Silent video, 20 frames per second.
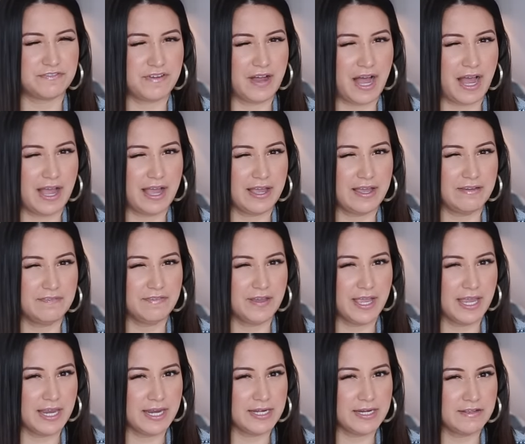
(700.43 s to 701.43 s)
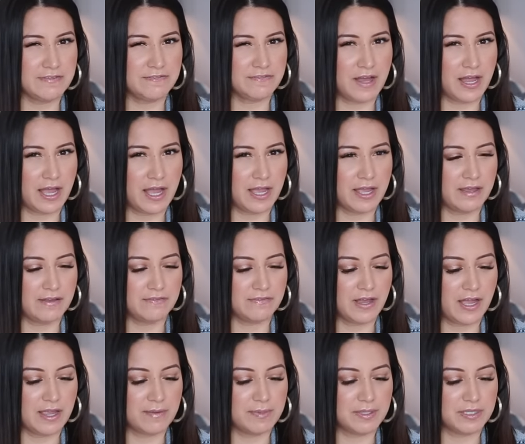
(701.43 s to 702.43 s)
$5.85,
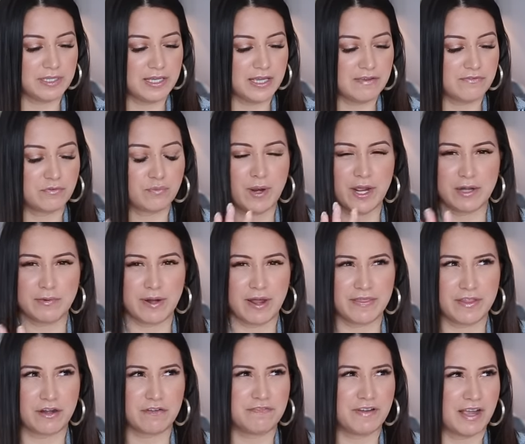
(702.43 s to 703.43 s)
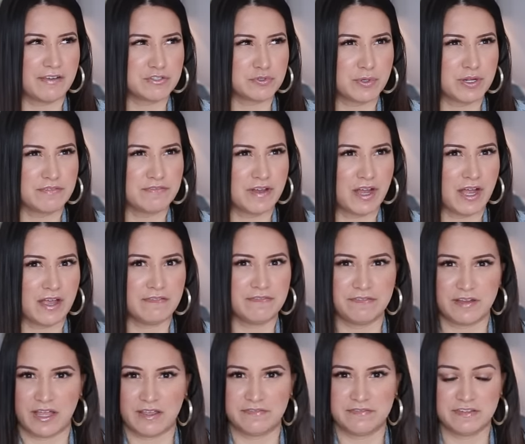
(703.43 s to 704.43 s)
I believe, right around there, $5.25,
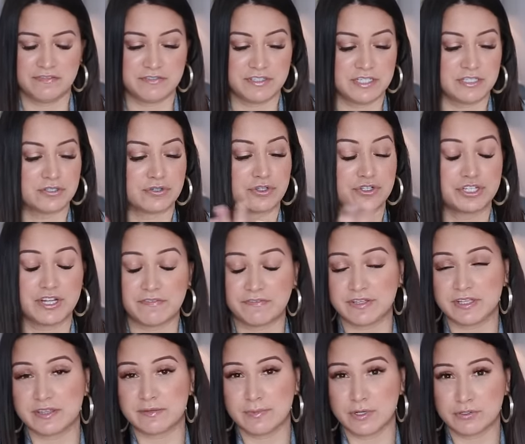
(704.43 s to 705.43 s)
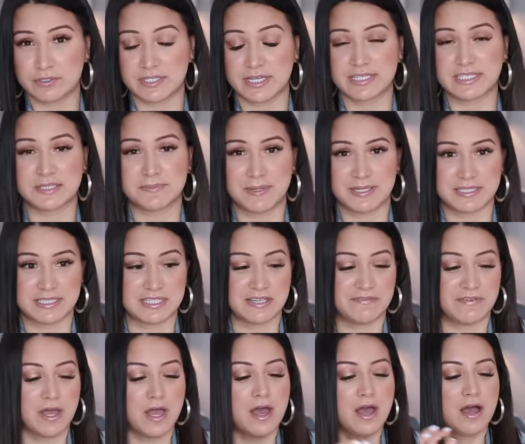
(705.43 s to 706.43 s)
$5.50. So they're definitely the most
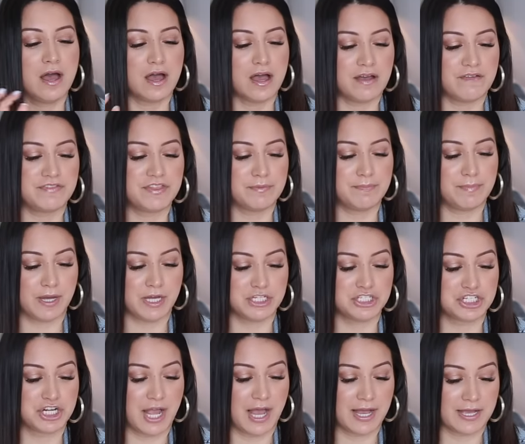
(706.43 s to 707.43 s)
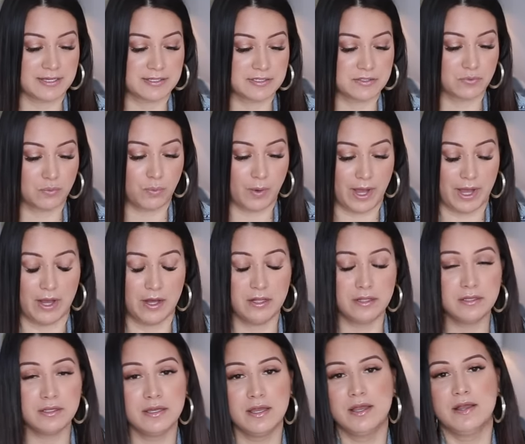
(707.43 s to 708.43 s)
expensive of the bunch as
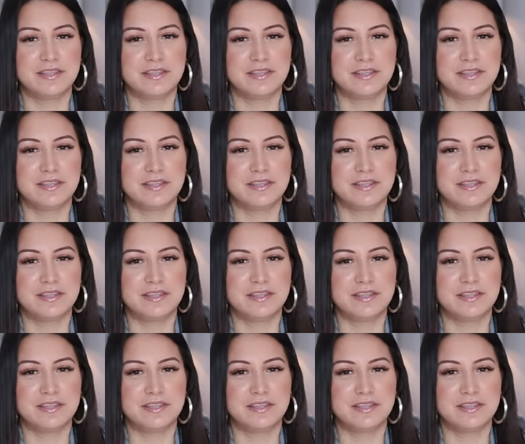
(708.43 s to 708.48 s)
well.